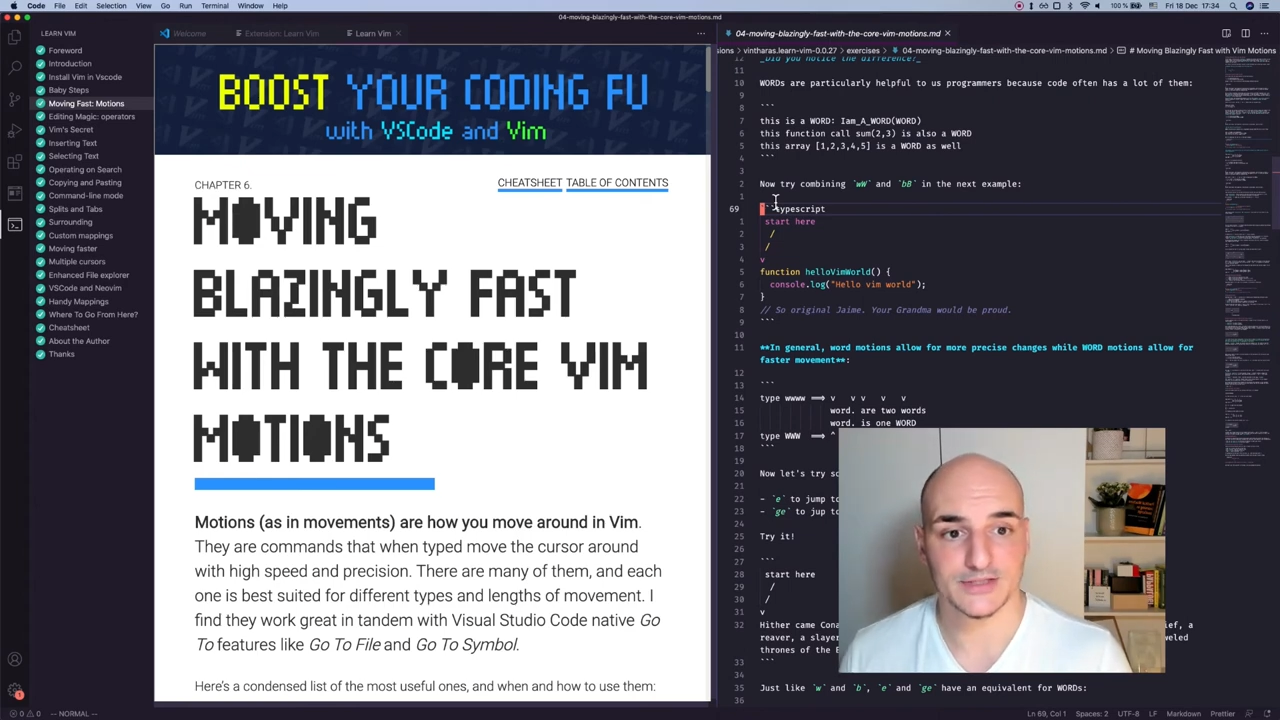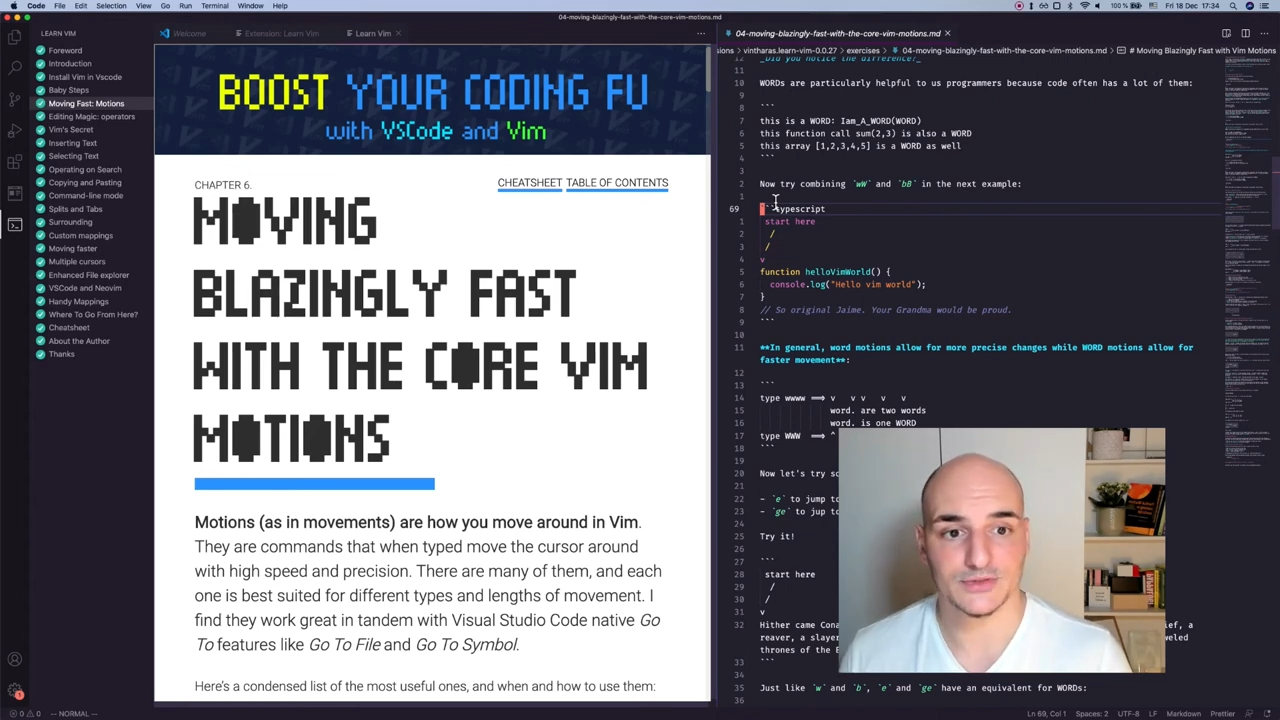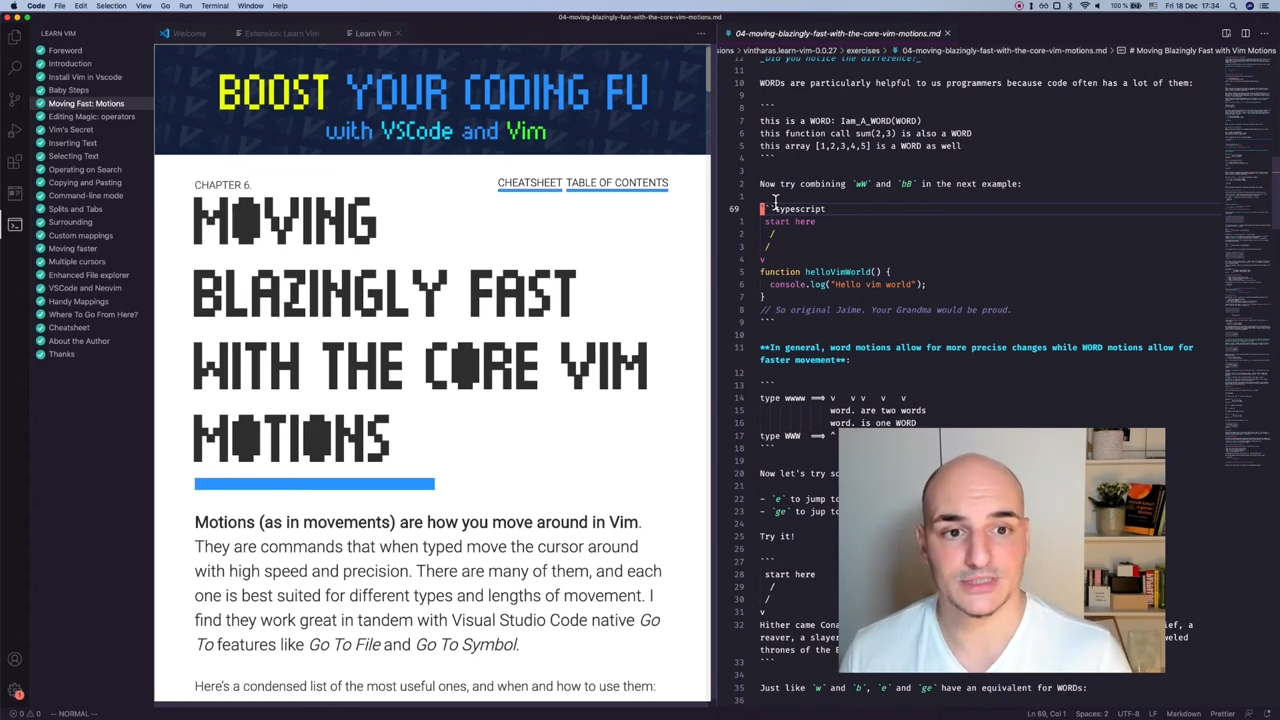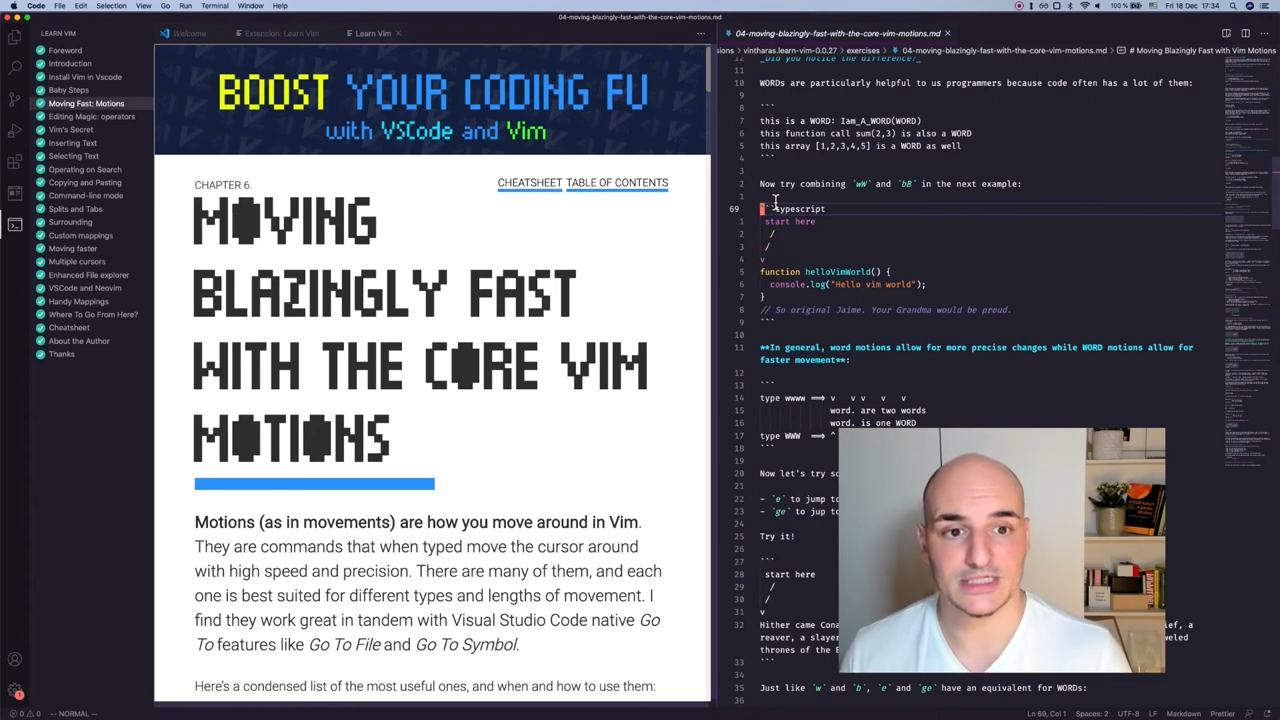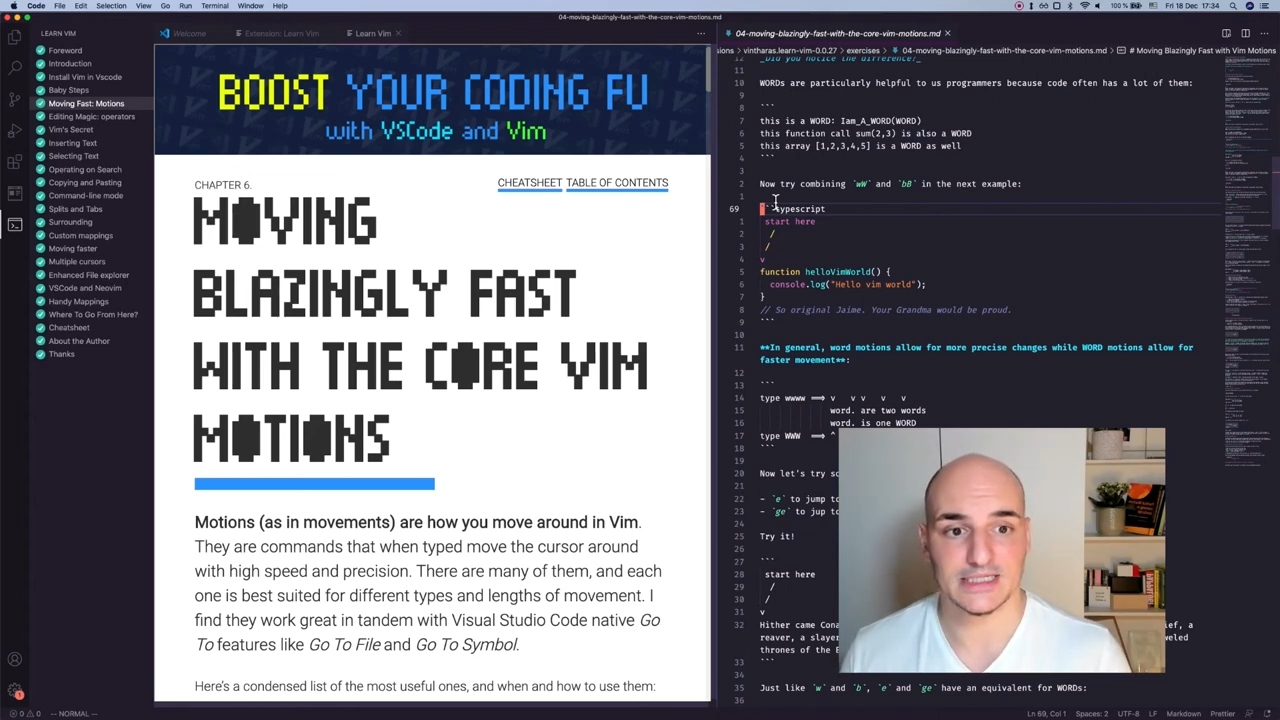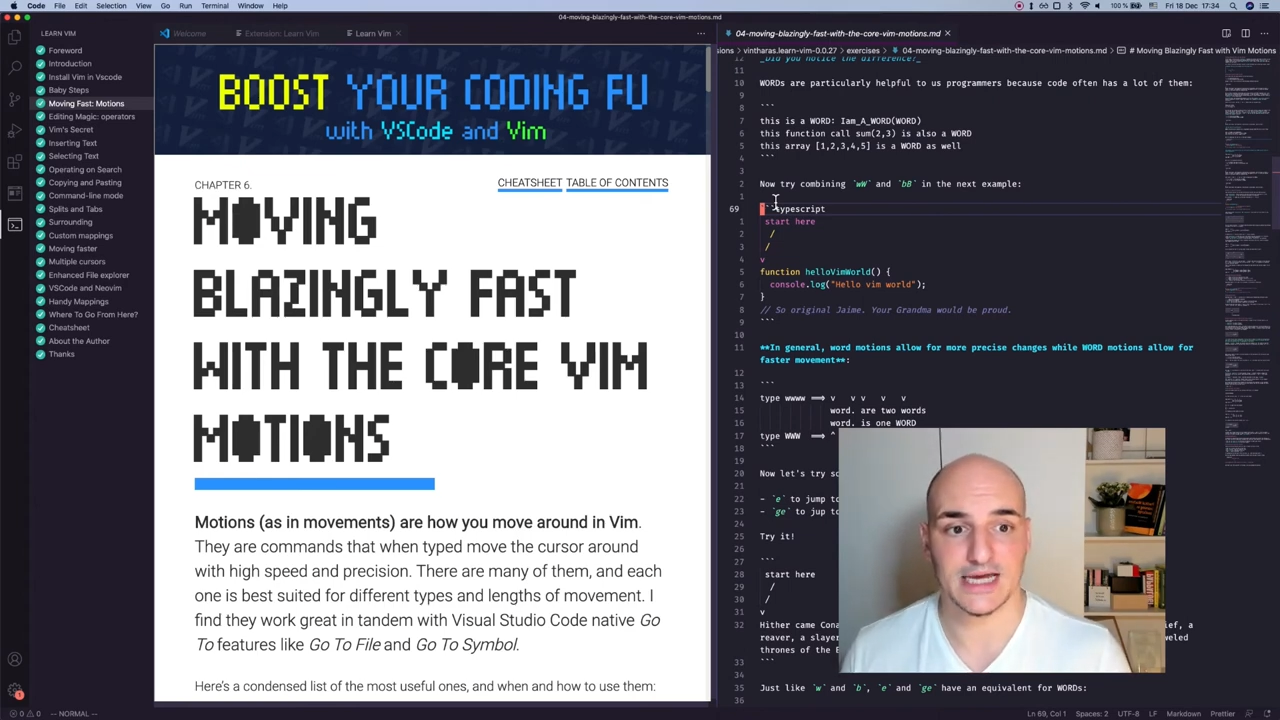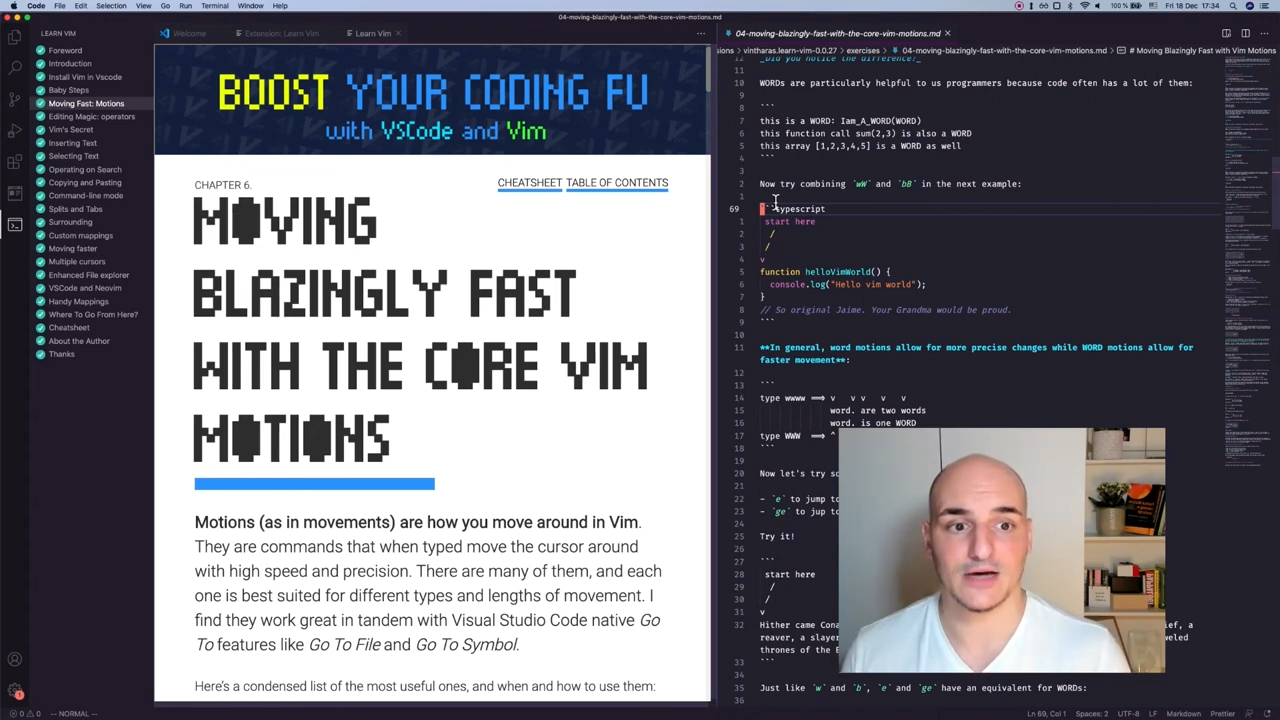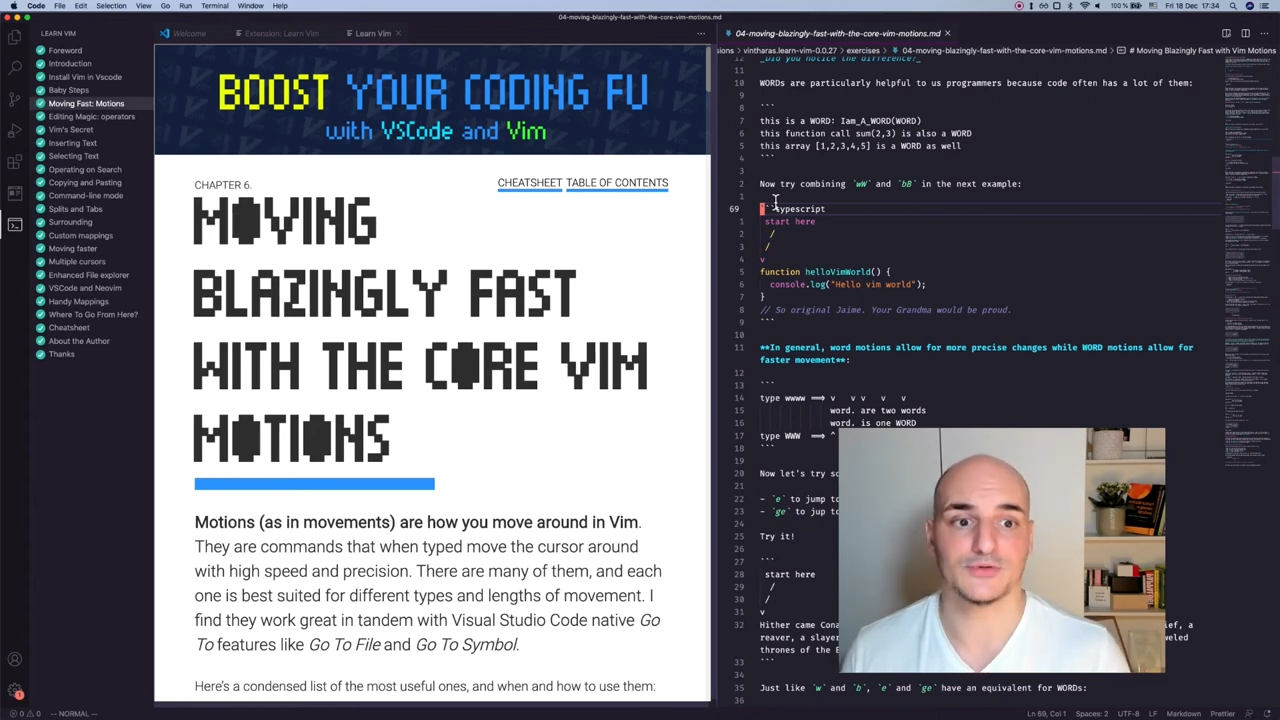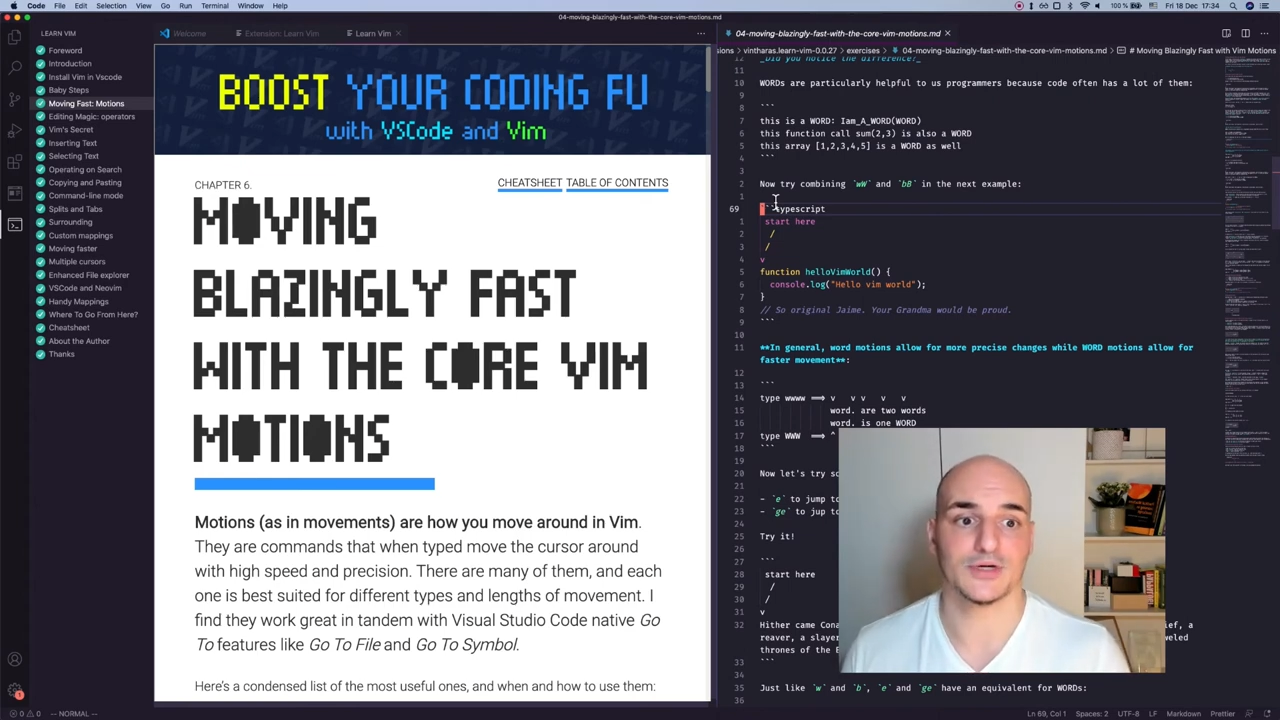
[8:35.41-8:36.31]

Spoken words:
to see how you